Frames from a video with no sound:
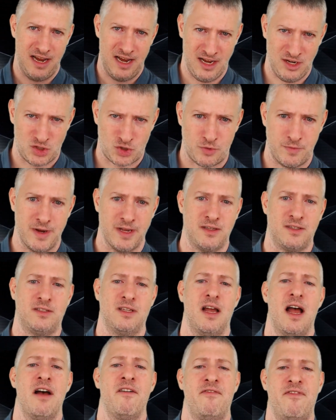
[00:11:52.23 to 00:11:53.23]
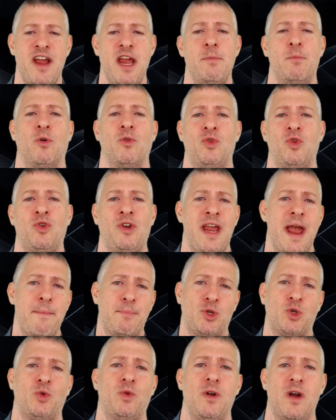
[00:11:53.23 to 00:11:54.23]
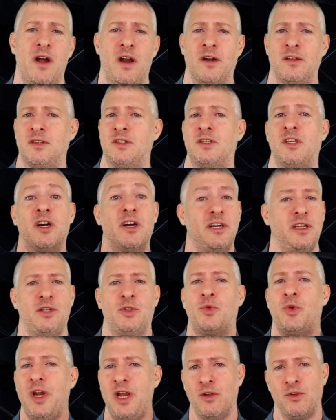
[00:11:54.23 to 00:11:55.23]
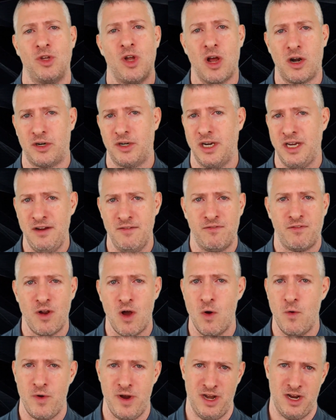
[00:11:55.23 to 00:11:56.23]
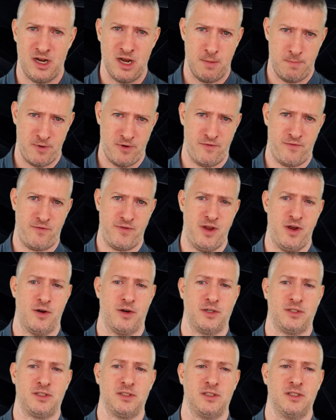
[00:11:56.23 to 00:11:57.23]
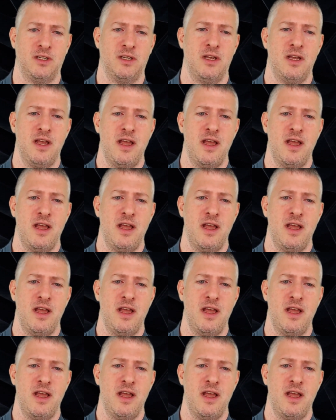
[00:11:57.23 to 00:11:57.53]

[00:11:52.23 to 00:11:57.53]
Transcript: instruments available to capture a $30 trillion inflow in a couple of years.